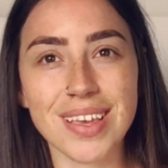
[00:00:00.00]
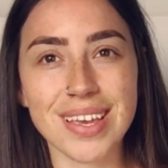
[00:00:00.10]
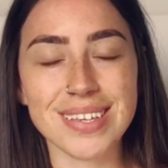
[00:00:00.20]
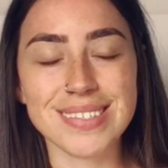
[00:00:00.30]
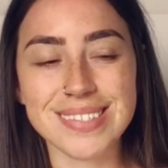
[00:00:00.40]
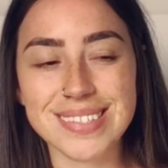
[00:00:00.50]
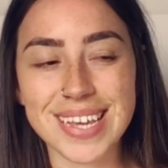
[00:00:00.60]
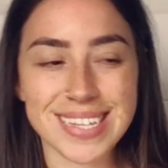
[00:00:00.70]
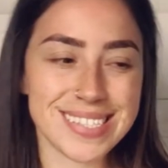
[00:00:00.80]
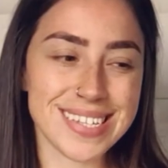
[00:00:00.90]
as
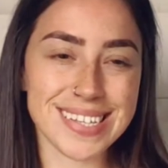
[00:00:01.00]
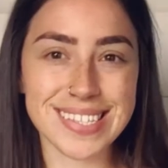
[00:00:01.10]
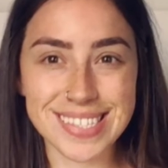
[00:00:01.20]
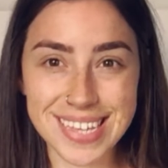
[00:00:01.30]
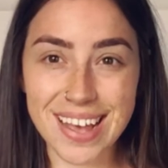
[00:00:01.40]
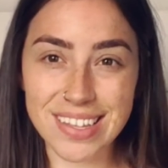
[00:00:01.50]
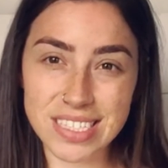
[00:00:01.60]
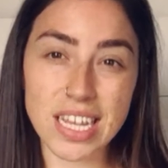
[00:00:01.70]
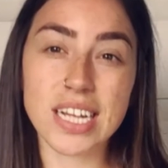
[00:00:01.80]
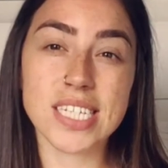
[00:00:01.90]
easy as it
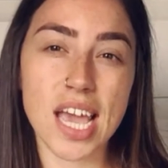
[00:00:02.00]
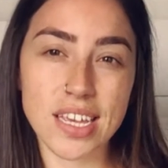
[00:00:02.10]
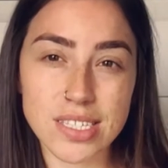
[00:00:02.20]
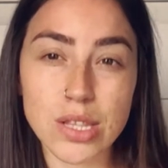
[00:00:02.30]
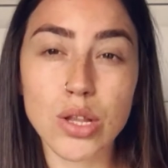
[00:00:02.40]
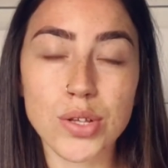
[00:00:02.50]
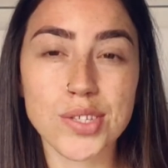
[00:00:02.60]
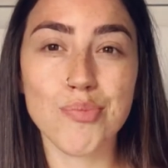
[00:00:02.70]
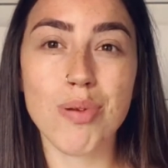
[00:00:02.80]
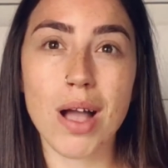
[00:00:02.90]
sounds, and it takes
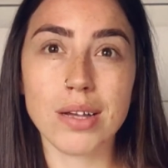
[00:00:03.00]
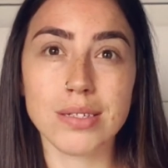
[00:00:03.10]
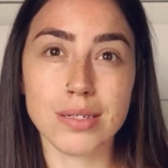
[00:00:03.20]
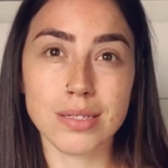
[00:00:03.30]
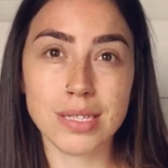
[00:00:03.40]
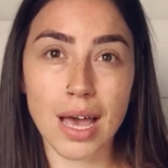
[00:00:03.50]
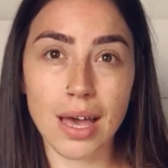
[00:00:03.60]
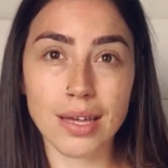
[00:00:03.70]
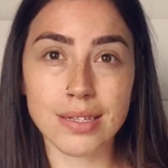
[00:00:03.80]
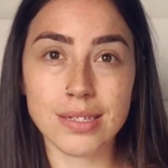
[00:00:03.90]
lots of practice
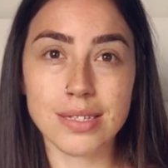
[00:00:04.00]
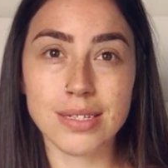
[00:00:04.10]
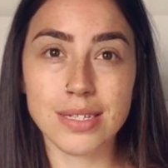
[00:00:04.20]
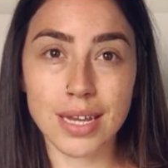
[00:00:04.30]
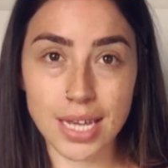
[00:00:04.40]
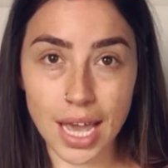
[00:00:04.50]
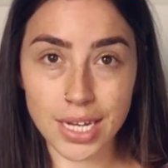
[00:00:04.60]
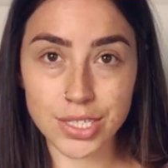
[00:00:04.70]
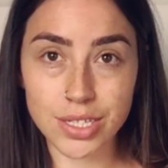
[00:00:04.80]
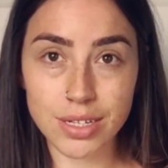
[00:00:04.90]
and
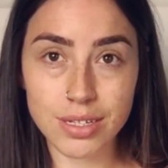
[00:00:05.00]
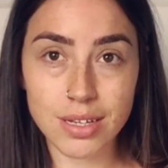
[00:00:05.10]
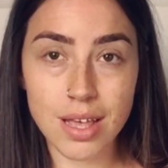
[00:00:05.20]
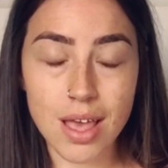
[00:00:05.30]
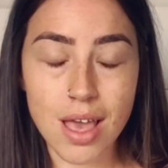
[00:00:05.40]
dedication.